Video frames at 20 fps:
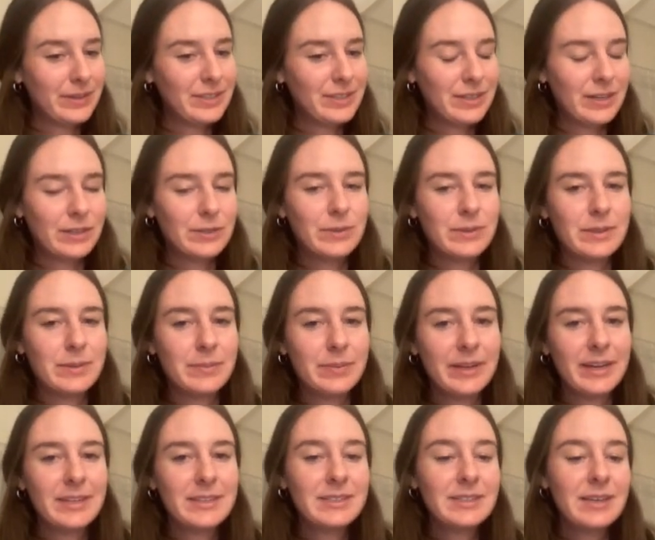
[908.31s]
Starch was in
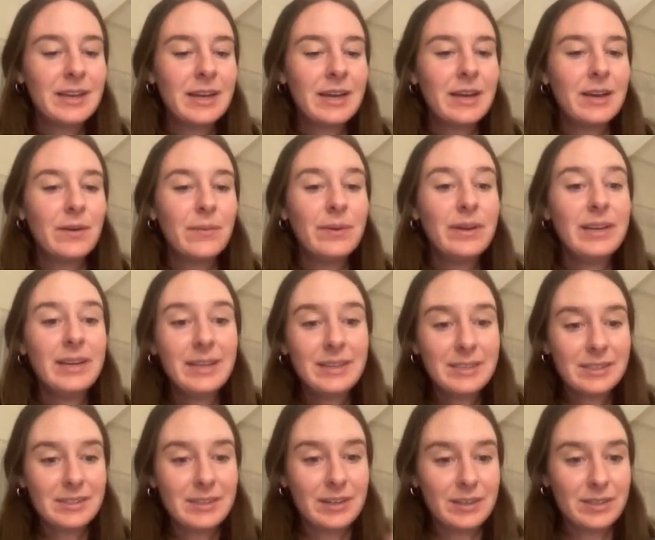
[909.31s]
plants. We eat
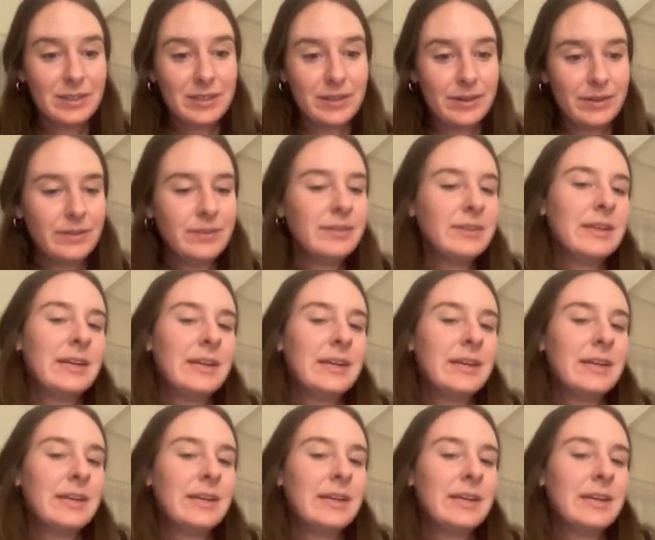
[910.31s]
starch though,